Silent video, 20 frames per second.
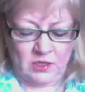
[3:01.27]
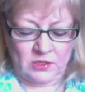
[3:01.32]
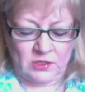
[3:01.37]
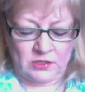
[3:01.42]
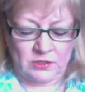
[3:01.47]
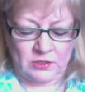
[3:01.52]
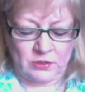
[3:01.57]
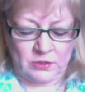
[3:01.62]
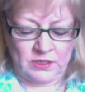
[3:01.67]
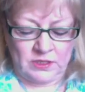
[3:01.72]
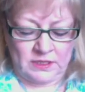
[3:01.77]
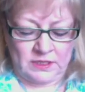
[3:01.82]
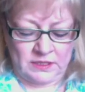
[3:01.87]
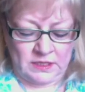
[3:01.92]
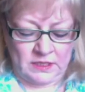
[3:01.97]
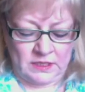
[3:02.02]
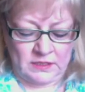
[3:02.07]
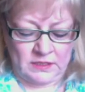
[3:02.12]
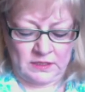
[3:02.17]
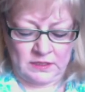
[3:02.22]
So it
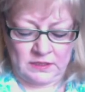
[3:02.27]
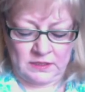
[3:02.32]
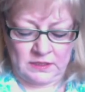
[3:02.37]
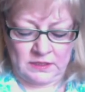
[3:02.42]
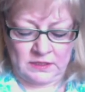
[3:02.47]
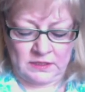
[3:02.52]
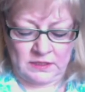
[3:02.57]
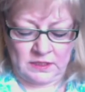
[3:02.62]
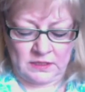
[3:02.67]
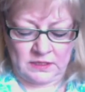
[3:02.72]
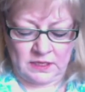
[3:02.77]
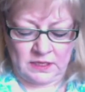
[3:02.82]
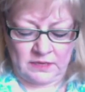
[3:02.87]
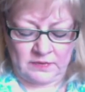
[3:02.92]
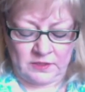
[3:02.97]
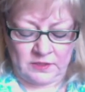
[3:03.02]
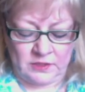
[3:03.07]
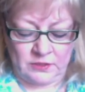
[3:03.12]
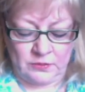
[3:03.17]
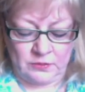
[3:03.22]
does. This does
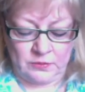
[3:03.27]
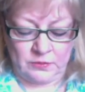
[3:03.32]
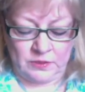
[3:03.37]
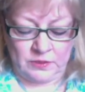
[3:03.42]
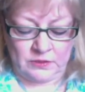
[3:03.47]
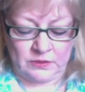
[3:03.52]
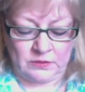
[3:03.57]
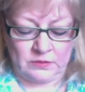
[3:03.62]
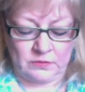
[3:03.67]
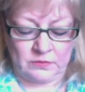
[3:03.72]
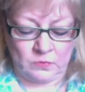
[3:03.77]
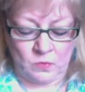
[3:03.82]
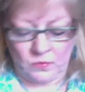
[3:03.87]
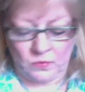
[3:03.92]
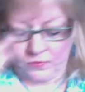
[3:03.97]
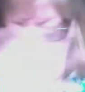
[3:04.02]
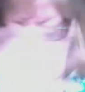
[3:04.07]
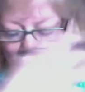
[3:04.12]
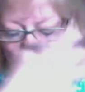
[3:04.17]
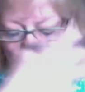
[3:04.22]
have to do with
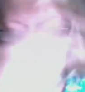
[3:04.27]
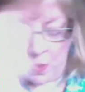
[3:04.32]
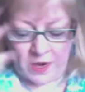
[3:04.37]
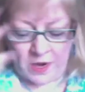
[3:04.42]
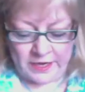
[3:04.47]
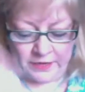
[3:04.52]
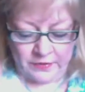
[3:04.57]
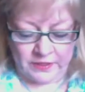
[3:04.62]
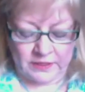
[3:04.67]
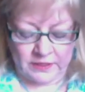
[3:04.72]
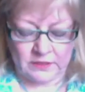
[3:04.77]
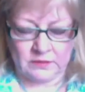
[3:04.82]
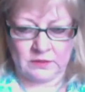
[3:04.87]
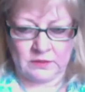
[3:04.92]
wiring.